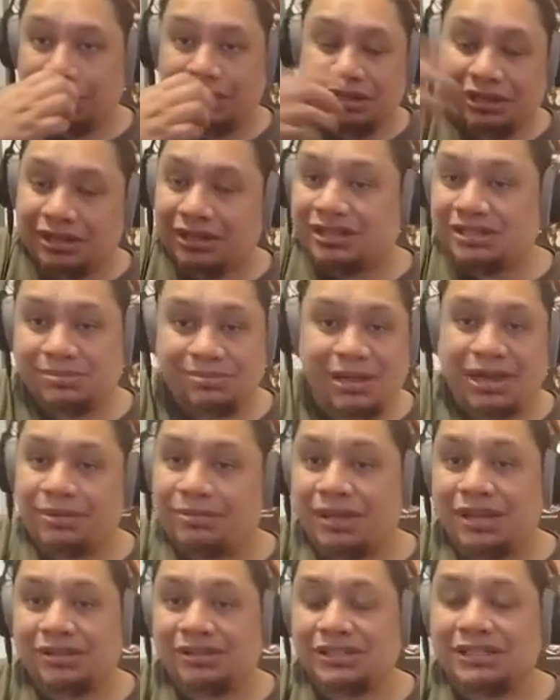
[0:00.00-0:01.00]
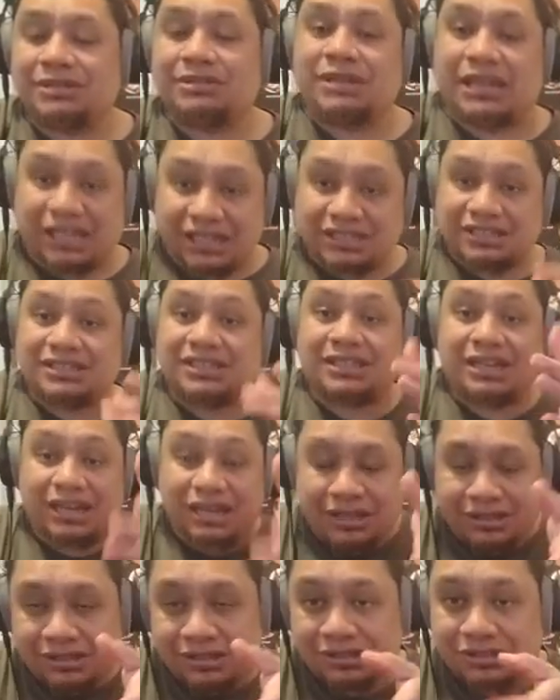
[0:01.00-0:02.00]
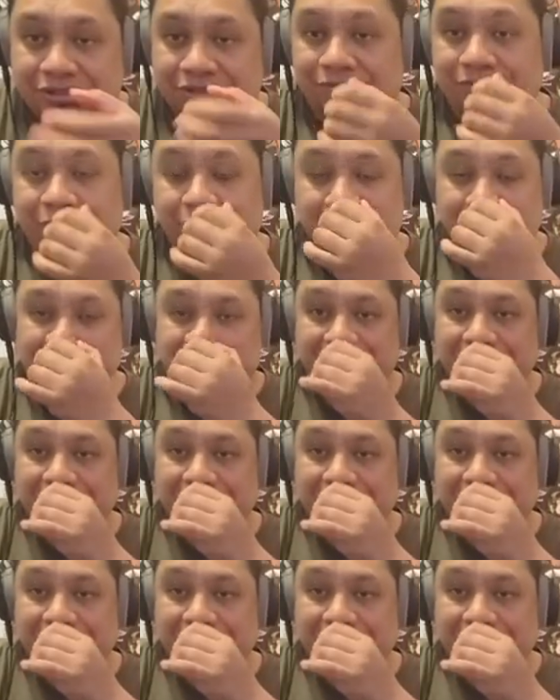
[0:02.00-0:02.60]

is my mountain, back into the English verse,